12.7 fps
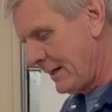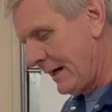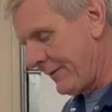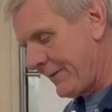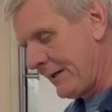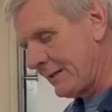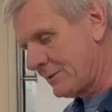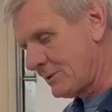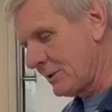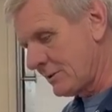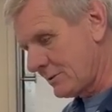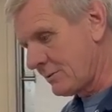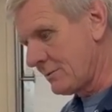I think it's
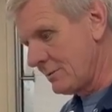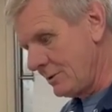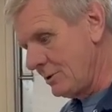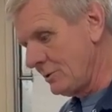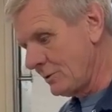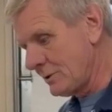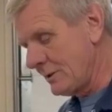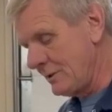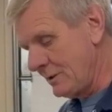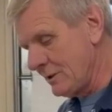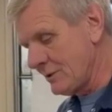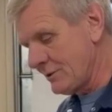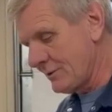just use and
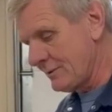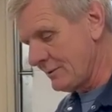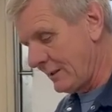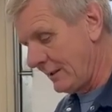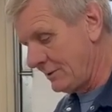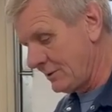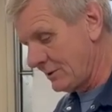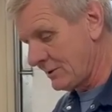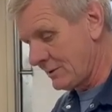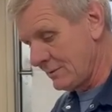years, and it just,